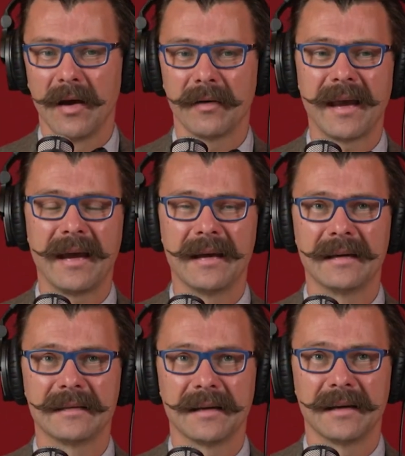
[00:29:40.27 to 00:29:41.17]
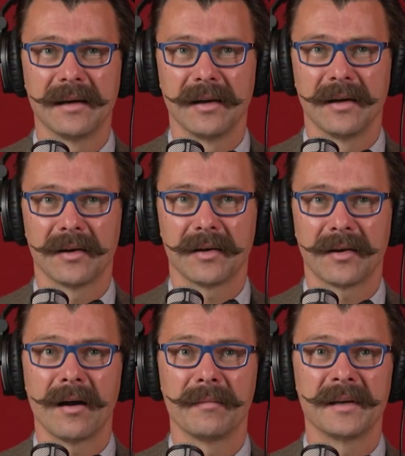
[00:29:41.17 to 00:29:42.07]
okay, it's a
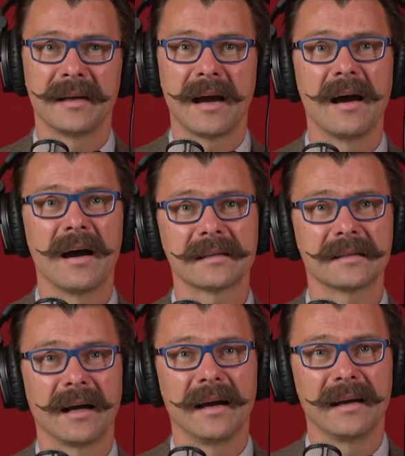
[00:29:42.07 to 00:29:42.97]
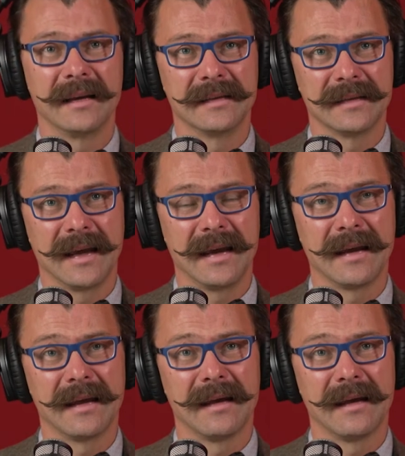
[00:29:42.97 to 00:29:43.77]
carbon dioxide is a